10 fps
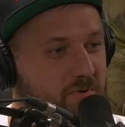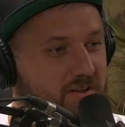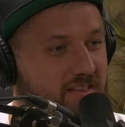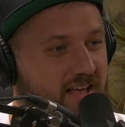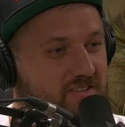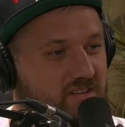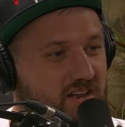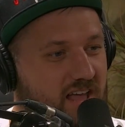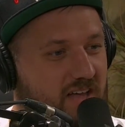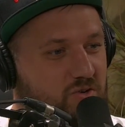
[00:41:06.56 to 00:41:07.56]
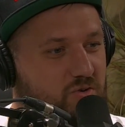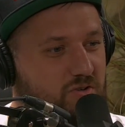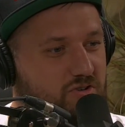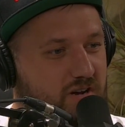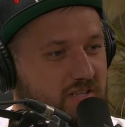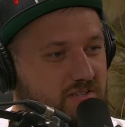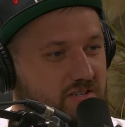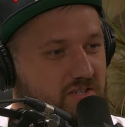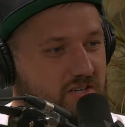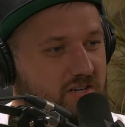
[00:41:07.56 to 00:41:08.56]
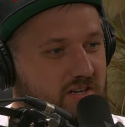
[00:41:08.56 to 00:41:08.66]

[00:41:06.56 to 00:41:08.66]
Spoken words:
but that's a natural transition